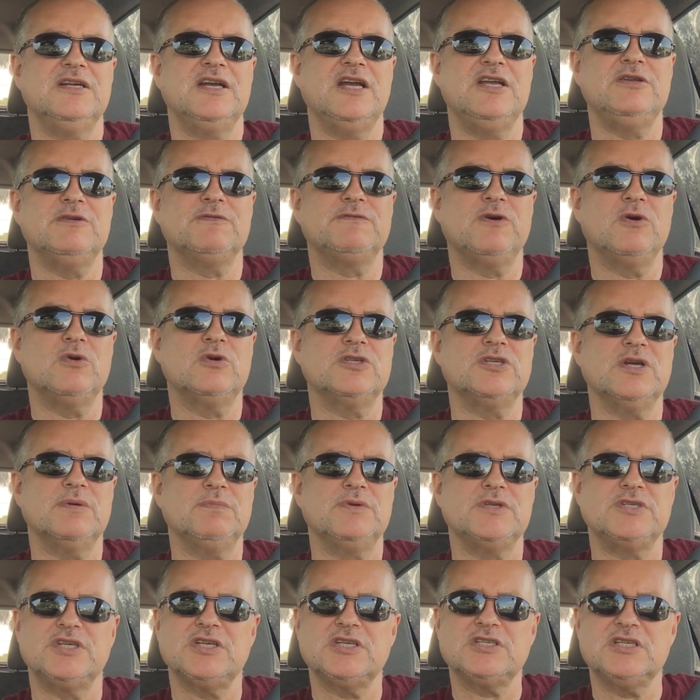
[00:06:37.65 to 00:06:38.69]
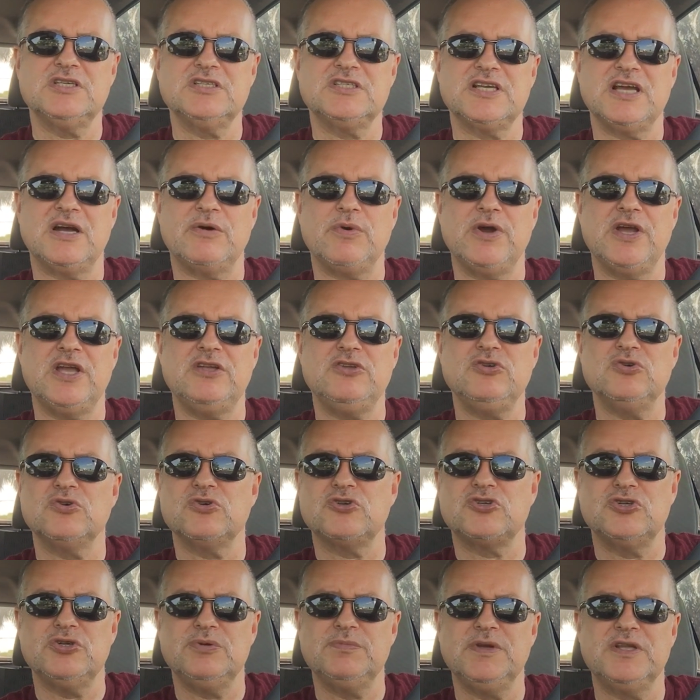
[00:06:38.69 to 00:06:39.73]
and you're focused on positions that way, and you're
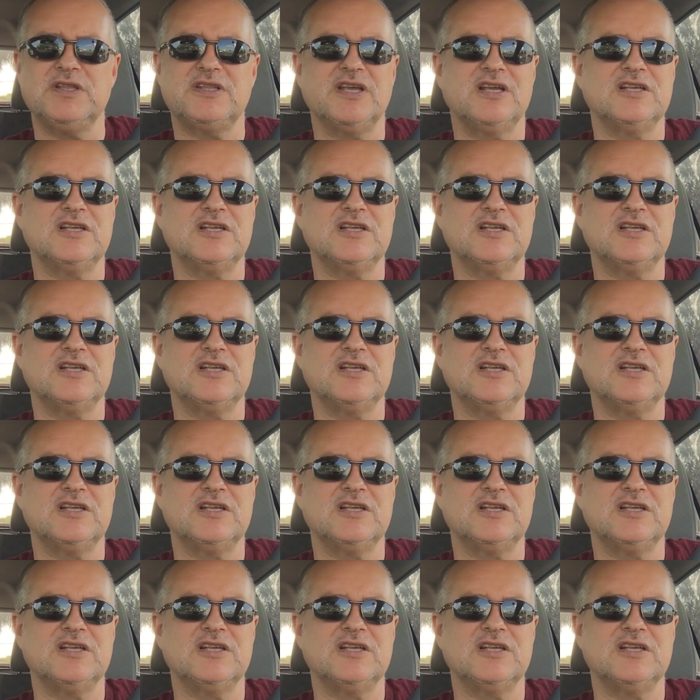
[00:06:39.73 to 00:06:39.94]
assuming